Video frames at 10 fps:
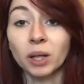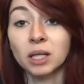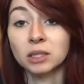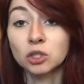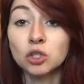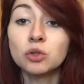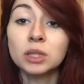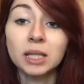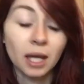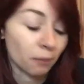went into 2
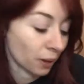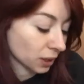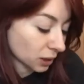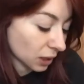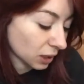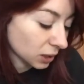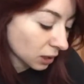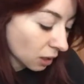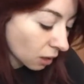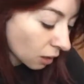TK Maxxes,
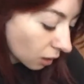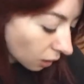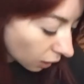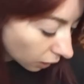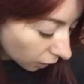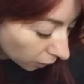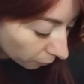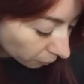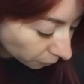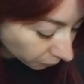and